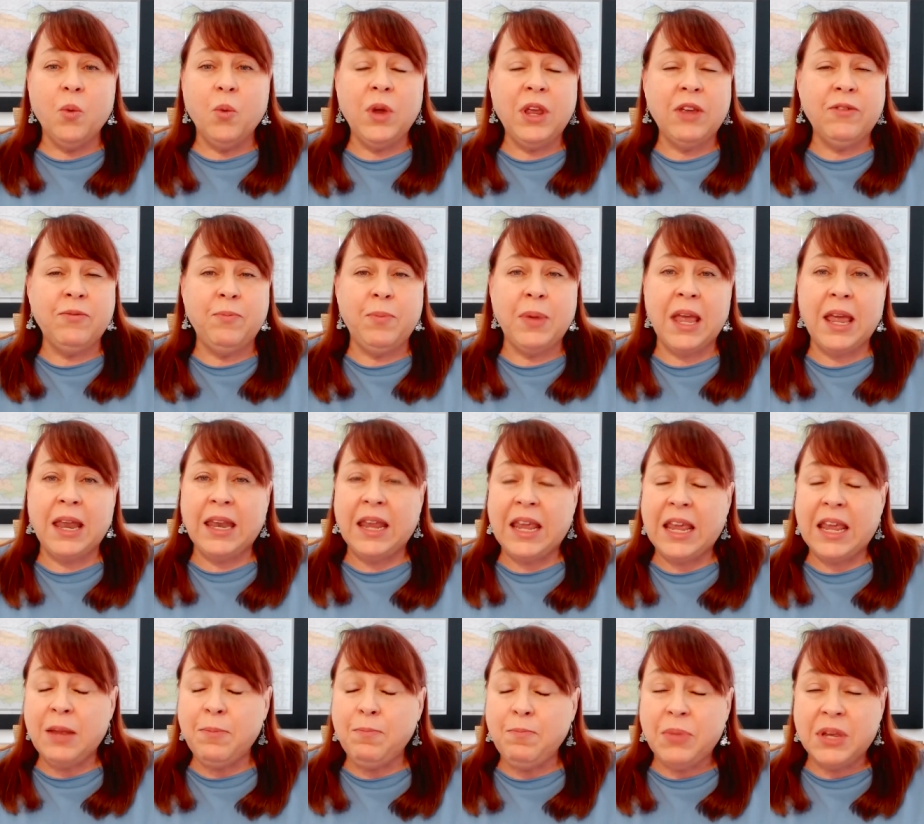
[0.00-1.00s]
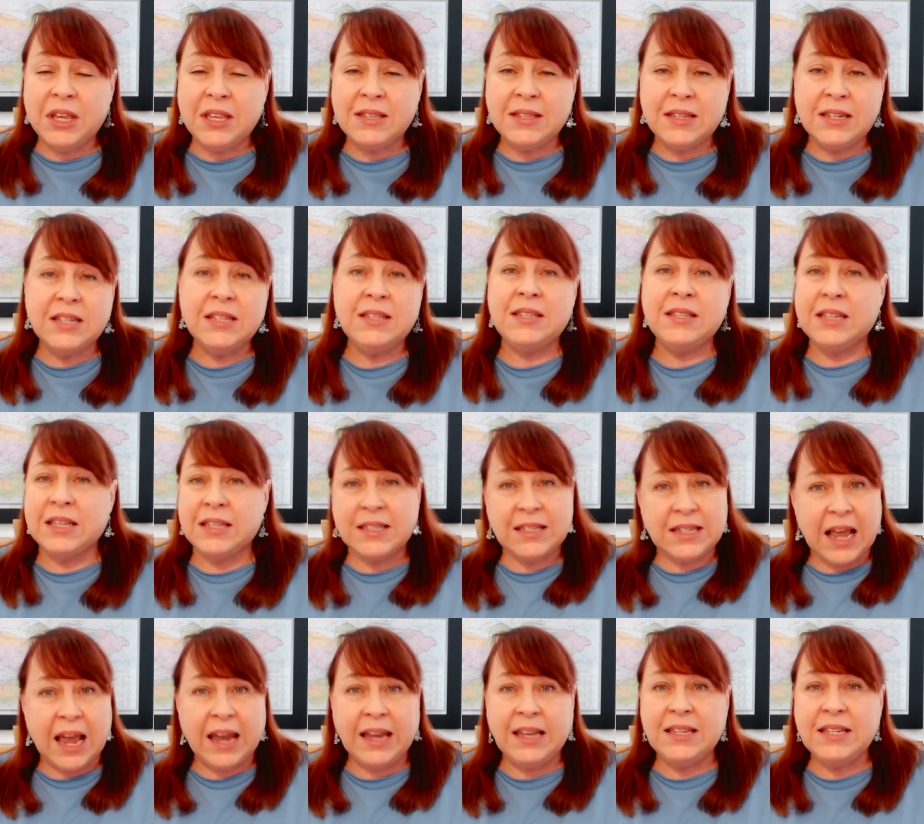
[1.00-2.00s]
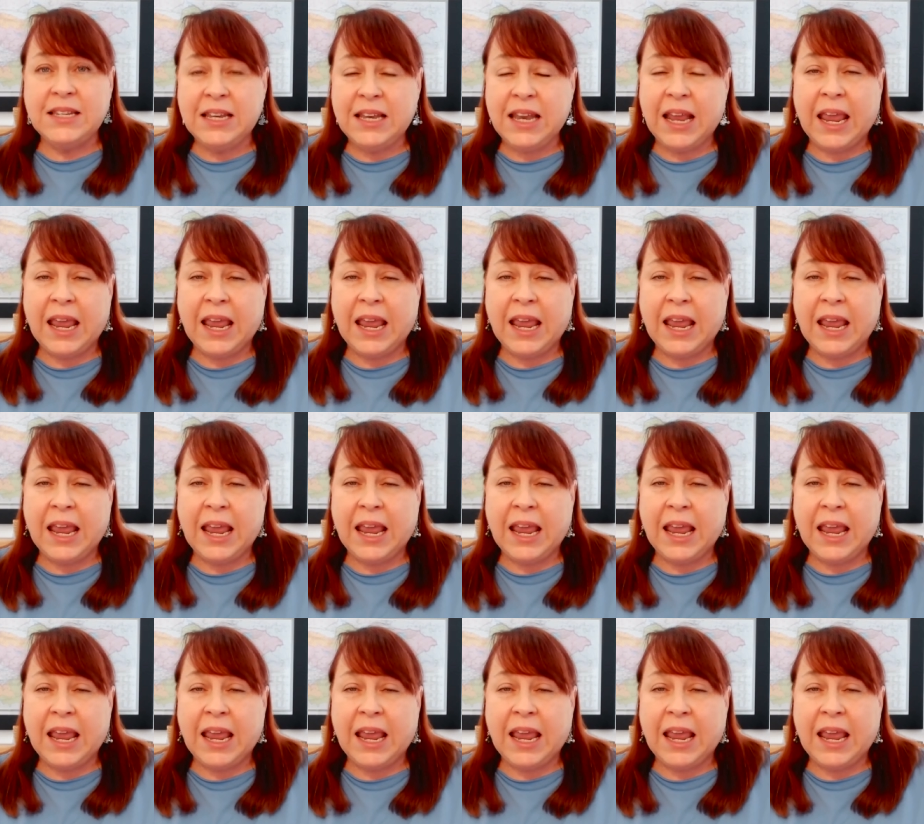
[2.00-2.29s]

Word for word: We've been in business since nineteen